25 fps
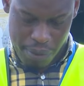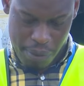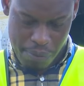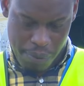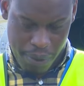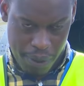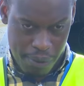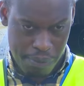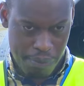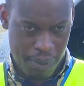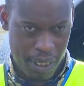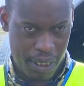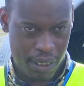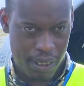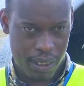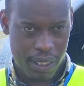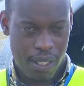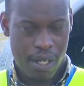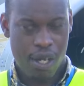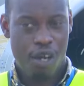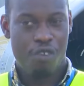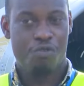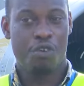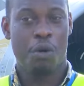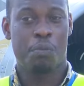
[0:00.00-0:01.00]
department,
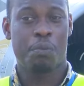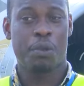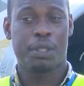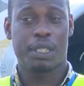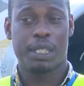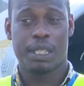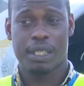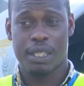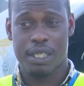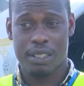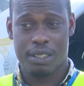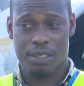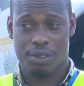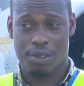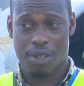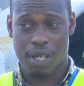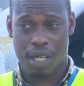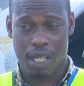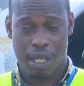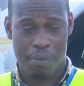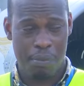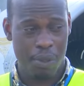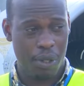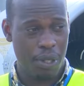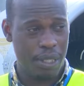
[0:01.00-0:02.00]
for putting this
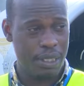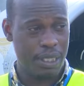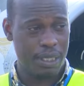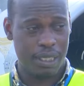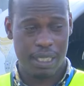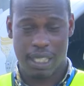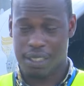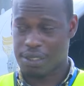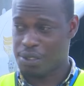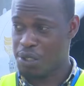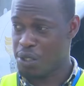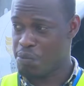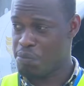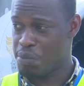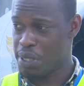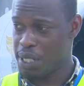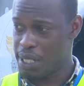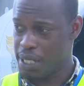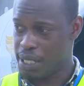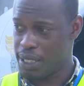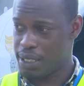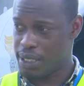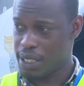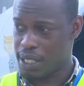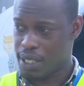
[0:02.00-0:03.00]
together because this has not been
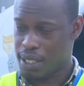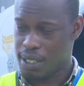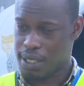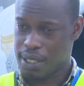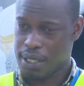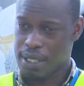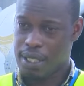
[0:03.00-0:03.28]
easy.